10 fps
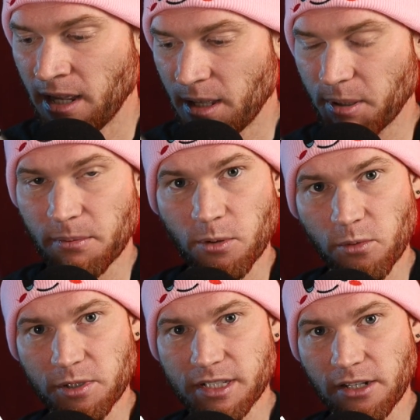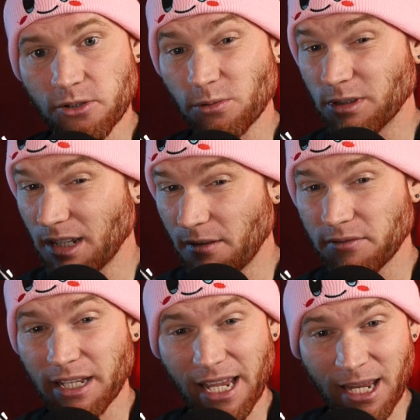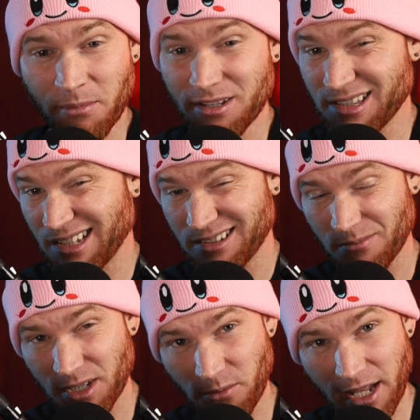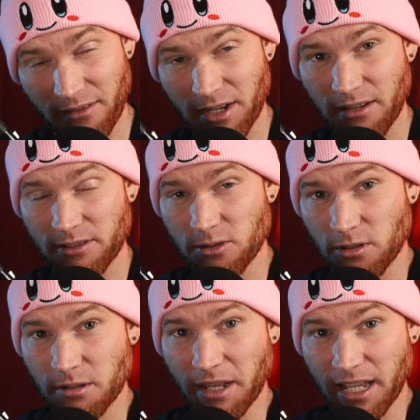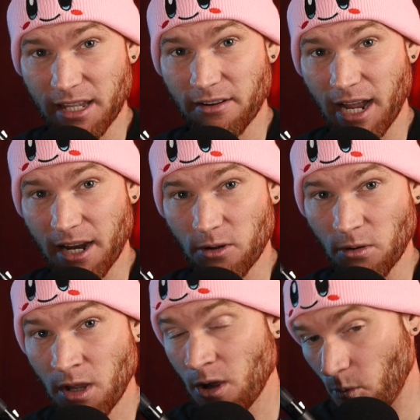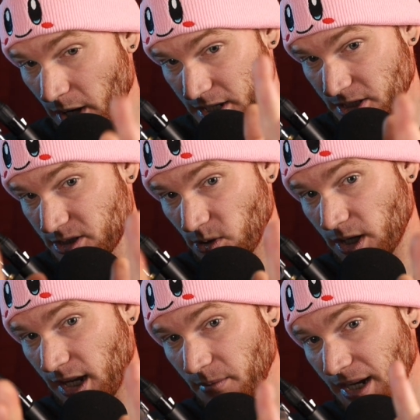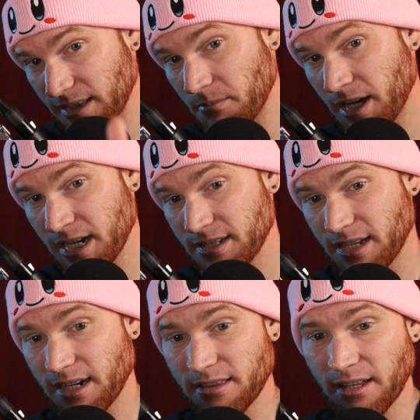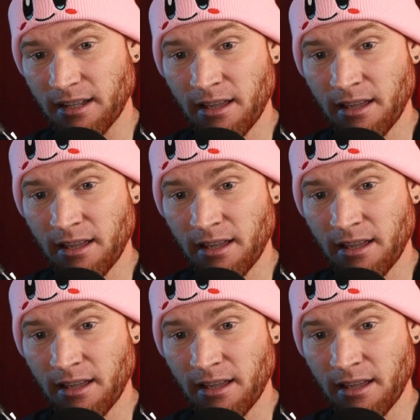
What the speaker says: People will send you lovely emails. That's something we haven't even talked about here at all. We're just talking about the money side of thing.